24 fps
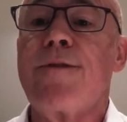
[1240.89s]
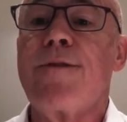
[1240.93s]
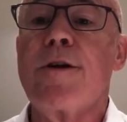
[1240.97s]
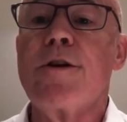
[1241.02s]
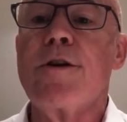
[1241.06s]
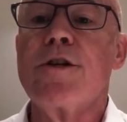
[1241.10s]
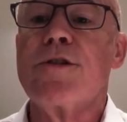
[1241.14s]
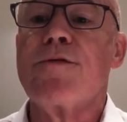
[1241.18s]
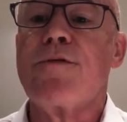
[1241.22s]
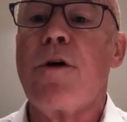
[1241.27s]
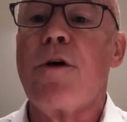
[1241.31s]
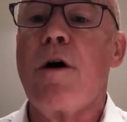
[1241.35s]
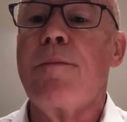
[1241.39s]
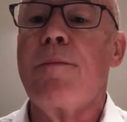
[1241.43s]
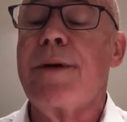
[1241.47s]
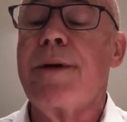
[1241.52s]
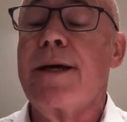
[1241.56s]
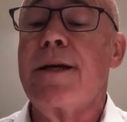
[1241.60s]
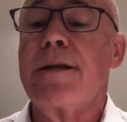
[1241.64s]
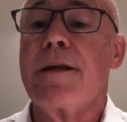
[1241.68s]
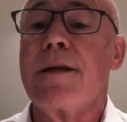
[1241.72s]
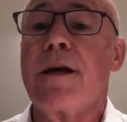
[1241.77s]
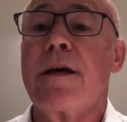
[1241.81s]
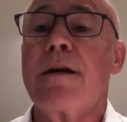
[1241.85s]
funds from
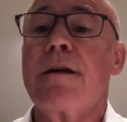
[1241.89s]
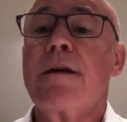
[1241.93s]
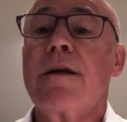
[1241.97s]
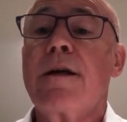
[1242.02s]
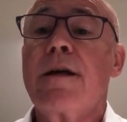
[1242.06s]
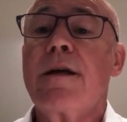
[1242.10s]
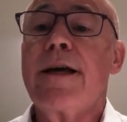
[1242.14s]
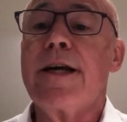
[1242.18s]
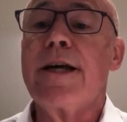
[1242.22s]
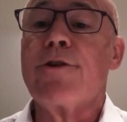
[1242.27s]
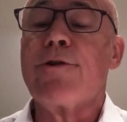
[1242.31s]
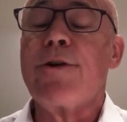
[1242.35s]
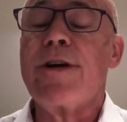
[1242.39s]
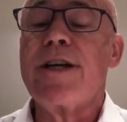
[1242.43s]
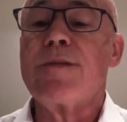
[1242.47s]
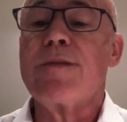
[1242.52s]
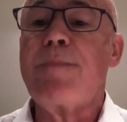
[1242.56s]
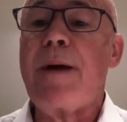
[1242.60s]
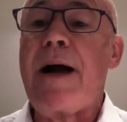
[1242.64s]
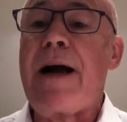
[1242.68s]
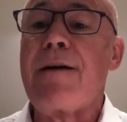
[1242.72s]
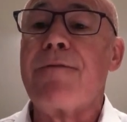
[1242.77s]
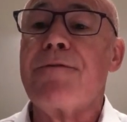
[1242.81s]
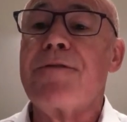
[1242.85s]
either
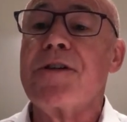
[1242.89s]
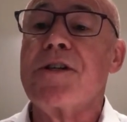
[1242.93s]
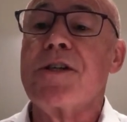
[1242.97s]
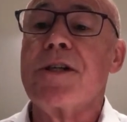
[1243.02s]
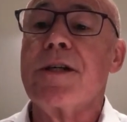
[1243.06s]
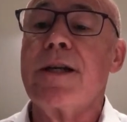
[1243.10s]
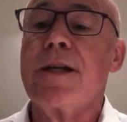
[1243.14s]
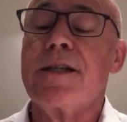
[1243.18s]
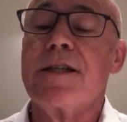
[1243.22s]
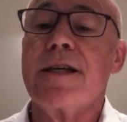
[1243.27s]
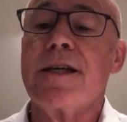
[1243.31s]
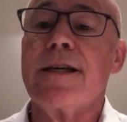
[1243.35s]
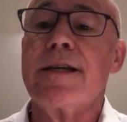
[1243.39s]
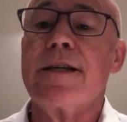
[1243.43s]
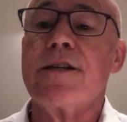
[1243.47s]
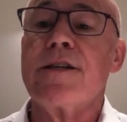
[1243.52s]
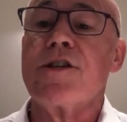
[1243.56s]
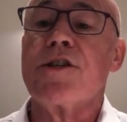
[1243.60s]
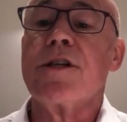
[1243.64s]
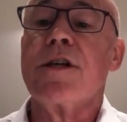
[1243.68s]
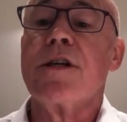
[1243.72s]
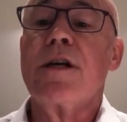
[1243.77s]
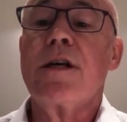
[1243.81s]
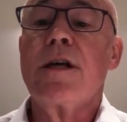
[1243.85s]
increased bank
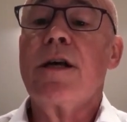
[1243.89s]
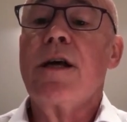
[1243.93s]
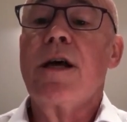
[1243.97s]
facilities,